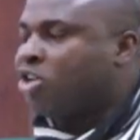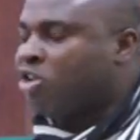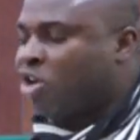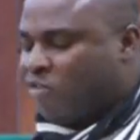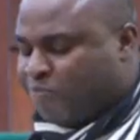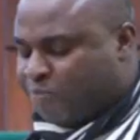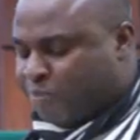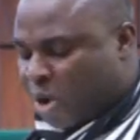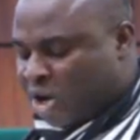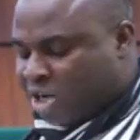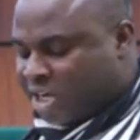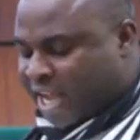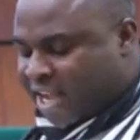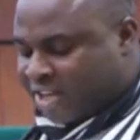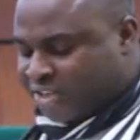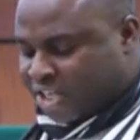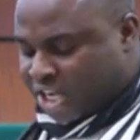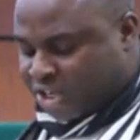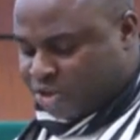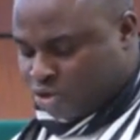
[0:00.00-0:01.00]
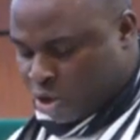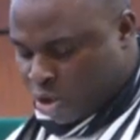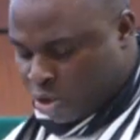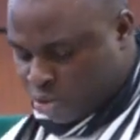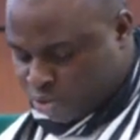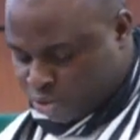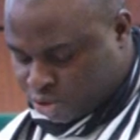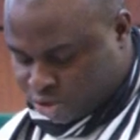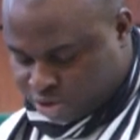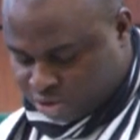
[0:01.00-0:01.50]
of port access
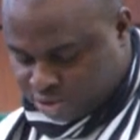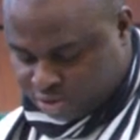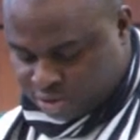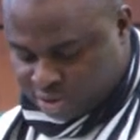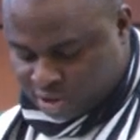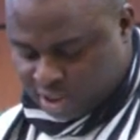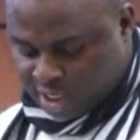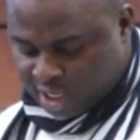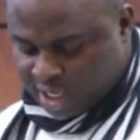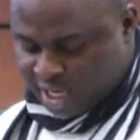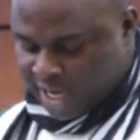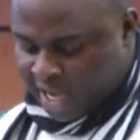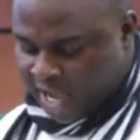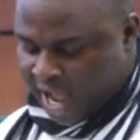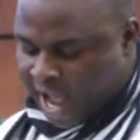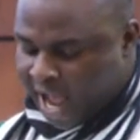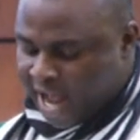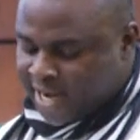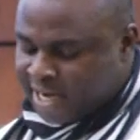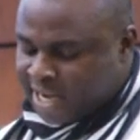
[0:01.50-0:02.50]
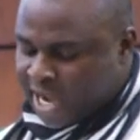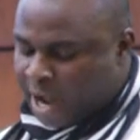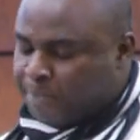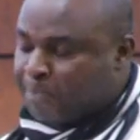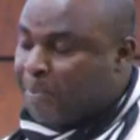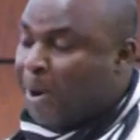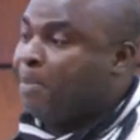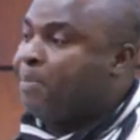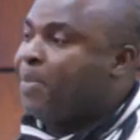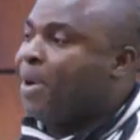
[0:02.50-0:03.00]
roads at the
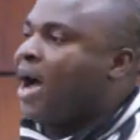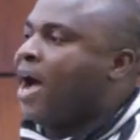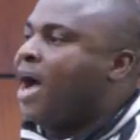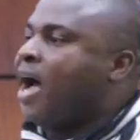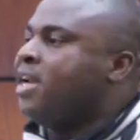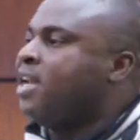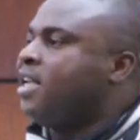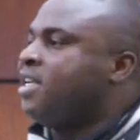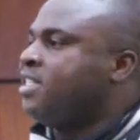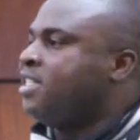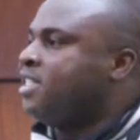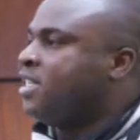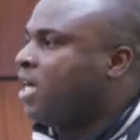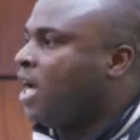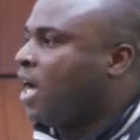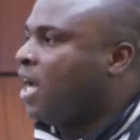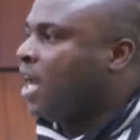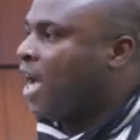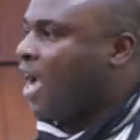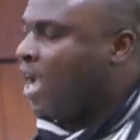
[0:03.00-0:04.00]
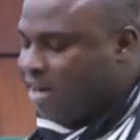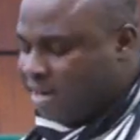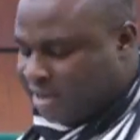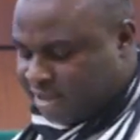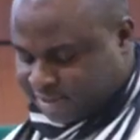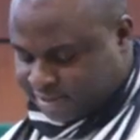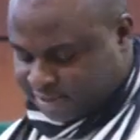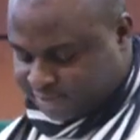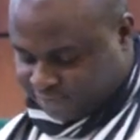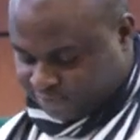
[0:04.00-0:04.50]
Apapa and the Tinkan
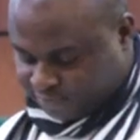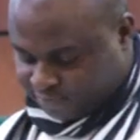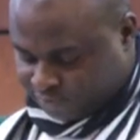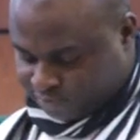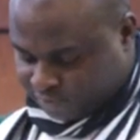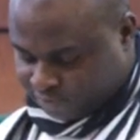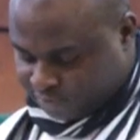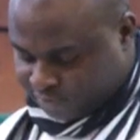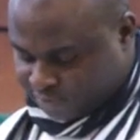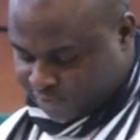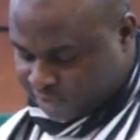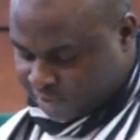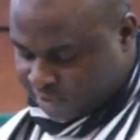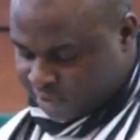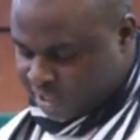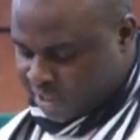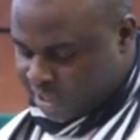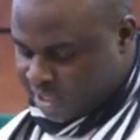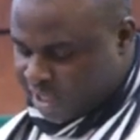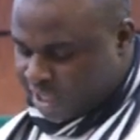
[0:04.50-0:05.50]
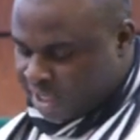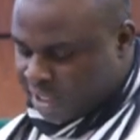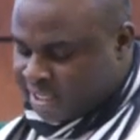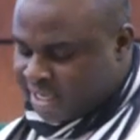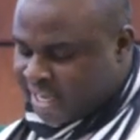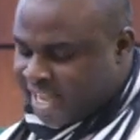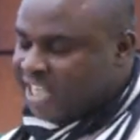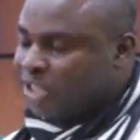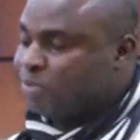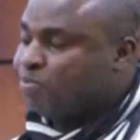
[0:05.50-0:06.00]
Island.
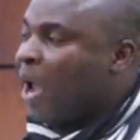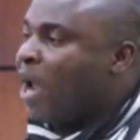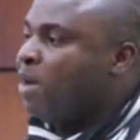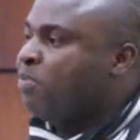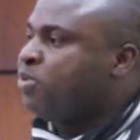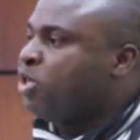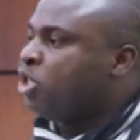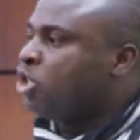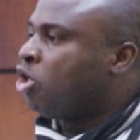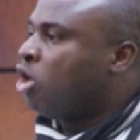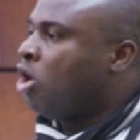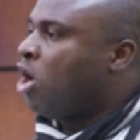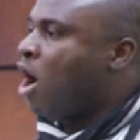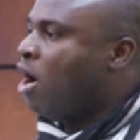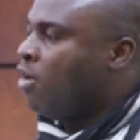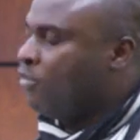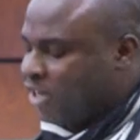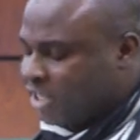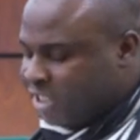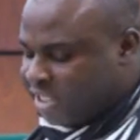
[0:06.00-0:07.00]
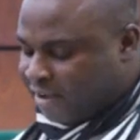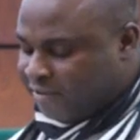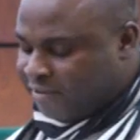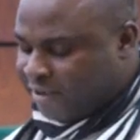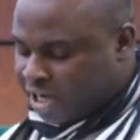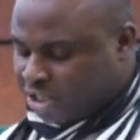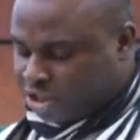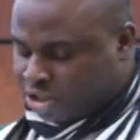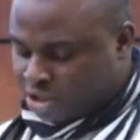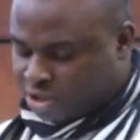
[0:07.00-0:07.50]
Despite plethora of
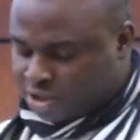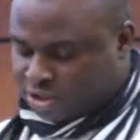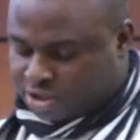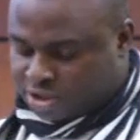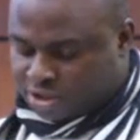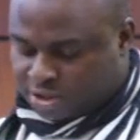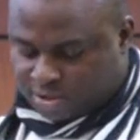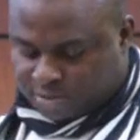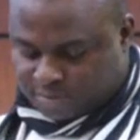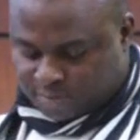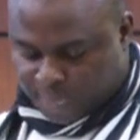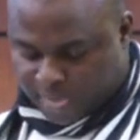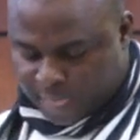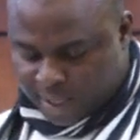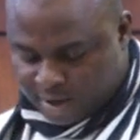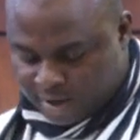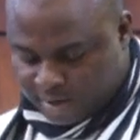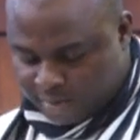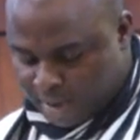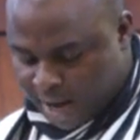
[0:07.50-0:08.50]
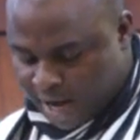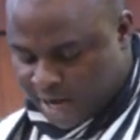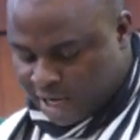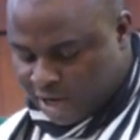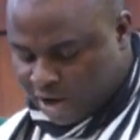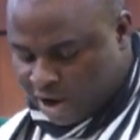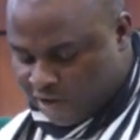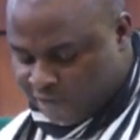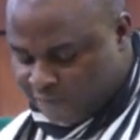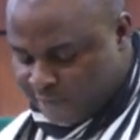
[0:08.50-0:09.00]
interventions by the
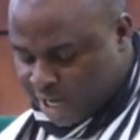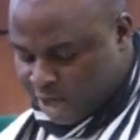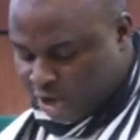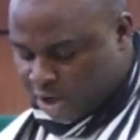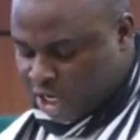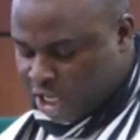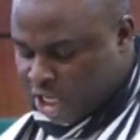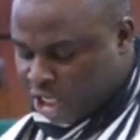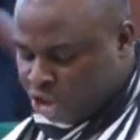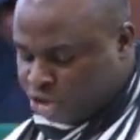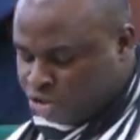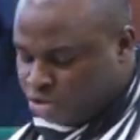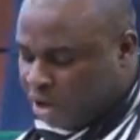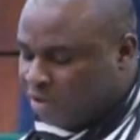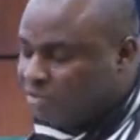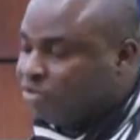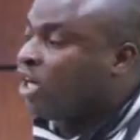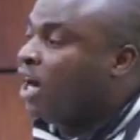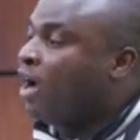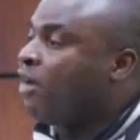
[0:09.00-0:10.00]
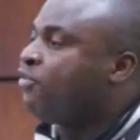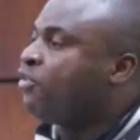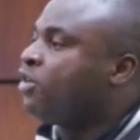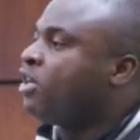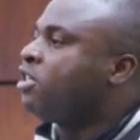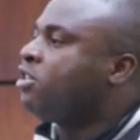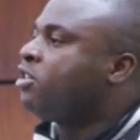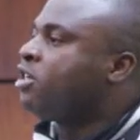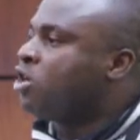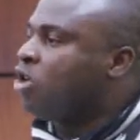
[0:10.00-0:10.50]
government on the issue of
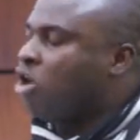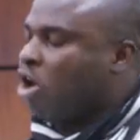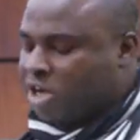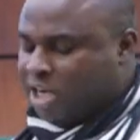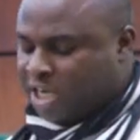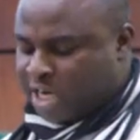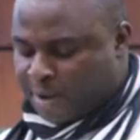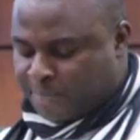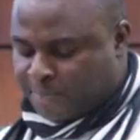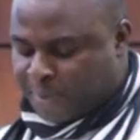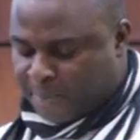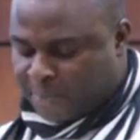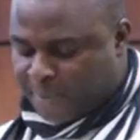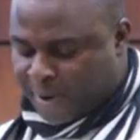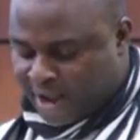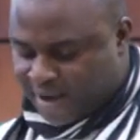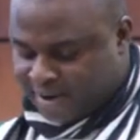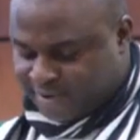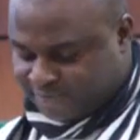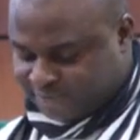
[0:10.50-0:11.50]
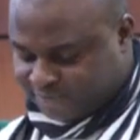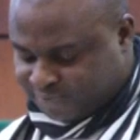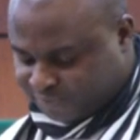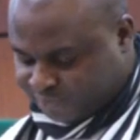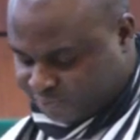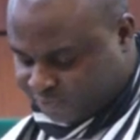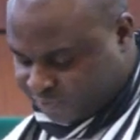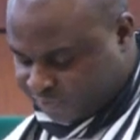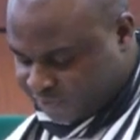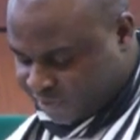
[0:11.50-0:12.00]
traffic gridlock in Apapa
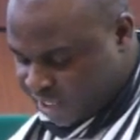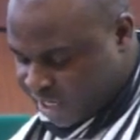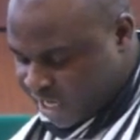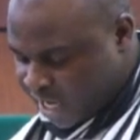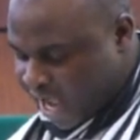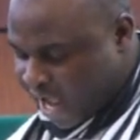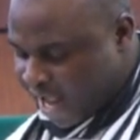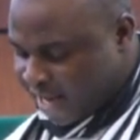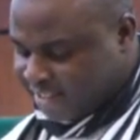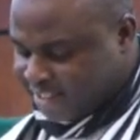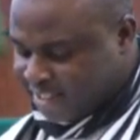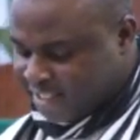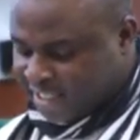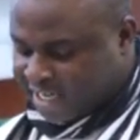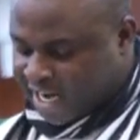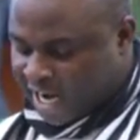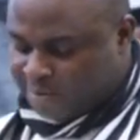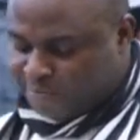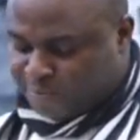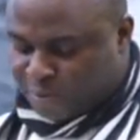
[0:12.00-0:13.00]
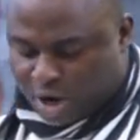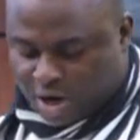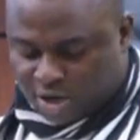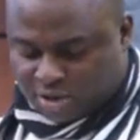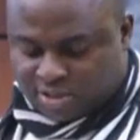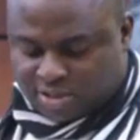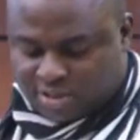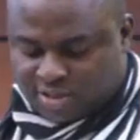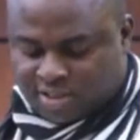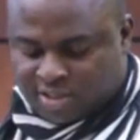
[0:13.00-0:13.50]
and Tinkan
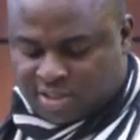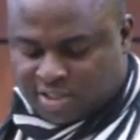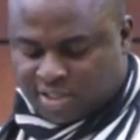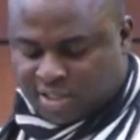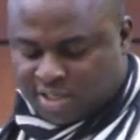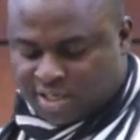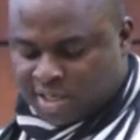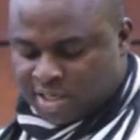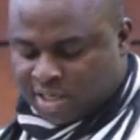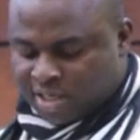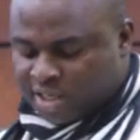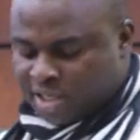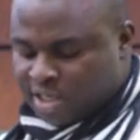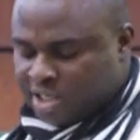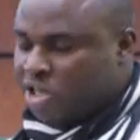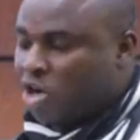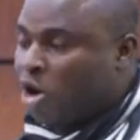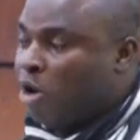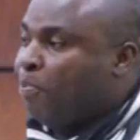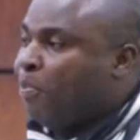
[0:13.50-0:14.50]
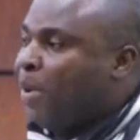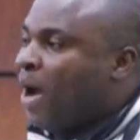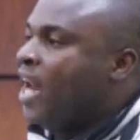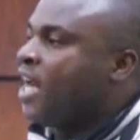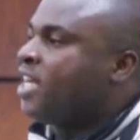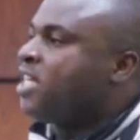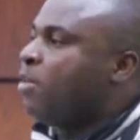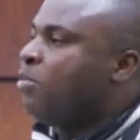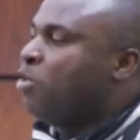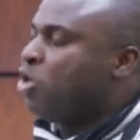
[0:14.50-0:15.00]
ports, the
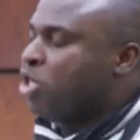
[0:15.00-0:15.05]
unpalatable